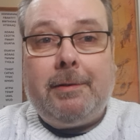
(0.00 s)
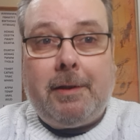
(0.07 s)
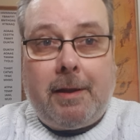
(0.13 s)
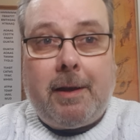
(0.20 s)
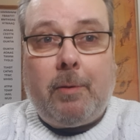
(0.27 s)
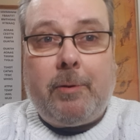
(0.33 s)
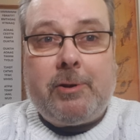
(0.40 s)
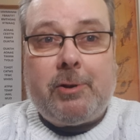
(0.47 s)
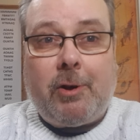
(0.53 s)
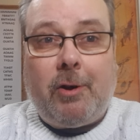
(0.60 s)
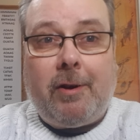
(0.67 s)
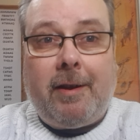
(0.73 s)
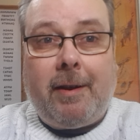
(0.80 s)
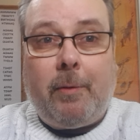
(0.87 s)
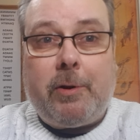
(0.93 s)
The year we took
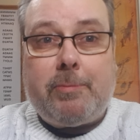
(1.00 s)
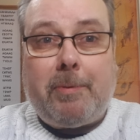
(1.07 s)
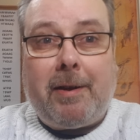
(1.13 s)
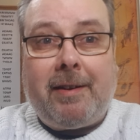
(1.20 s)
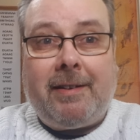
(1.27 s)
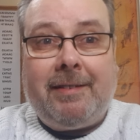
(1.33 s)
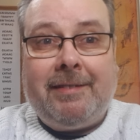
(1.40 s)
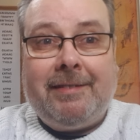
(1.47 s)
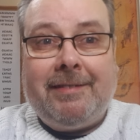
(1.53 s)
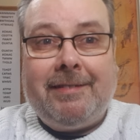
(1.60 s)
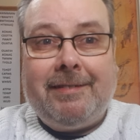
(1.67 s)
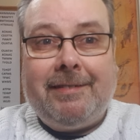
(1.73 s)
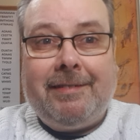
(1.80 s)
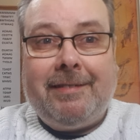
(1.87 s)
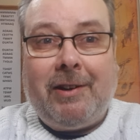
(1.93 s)
our language back.
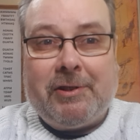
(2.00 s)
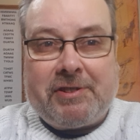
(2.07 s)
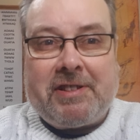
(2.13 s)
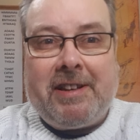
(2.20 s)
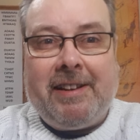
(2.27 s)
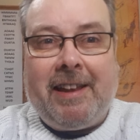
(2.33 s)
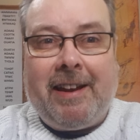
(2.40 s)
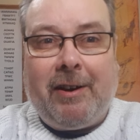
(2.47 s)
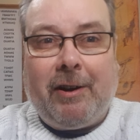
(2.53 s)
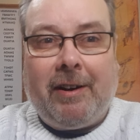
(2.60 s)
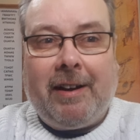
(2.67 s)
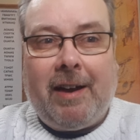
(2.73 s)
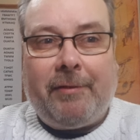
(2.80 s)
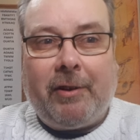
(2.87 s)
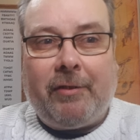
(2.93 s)
I'll see you
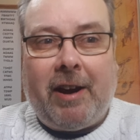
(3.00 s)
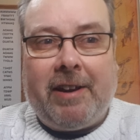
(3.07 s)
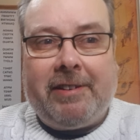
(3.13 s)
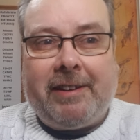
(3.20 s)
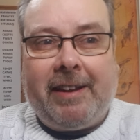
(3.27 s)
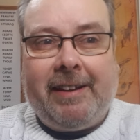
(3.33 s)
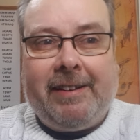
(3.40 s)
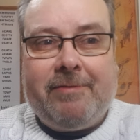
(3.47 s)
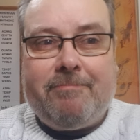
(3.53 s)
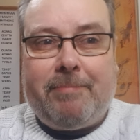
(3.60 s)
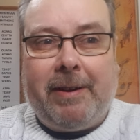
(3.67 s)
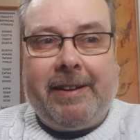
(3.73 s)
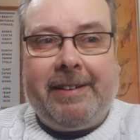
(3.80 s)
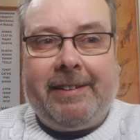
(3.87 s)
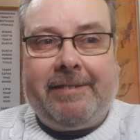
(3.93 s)
later. Have a grand day.
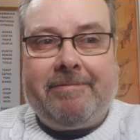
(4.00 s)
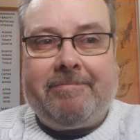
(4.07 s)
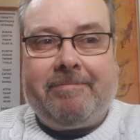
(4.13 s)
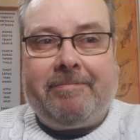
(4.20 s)
Bye.